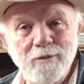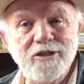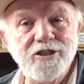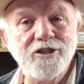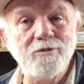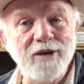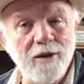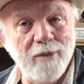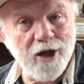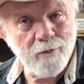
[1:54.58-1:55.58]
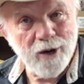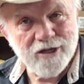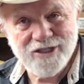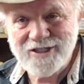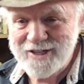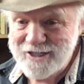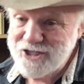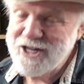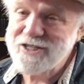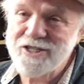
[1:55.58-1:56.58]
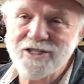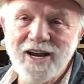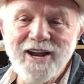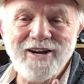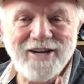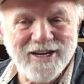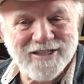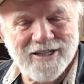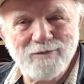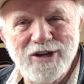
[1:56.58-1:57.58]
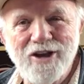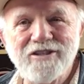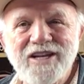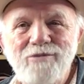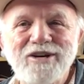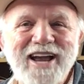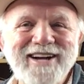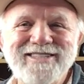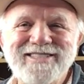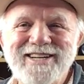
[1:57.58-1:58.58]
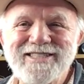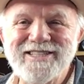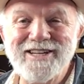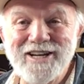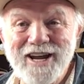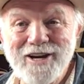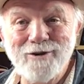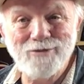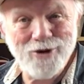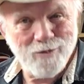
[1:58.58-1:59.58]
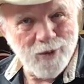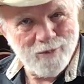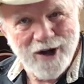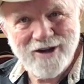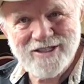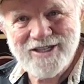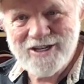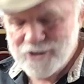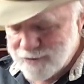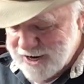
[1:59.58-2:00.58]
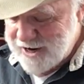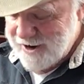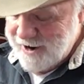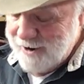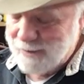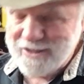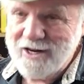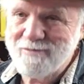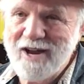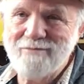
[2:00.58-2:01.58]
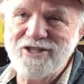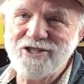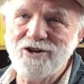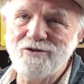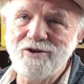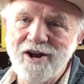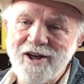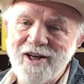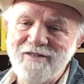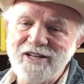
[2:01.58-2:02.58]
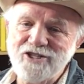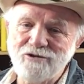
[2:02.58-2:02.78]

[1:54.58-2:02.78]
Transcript: us to be a better person. Jesus does it because he would like to see us in the kingdom too, prepare us, get us ready. And sometimes it's so this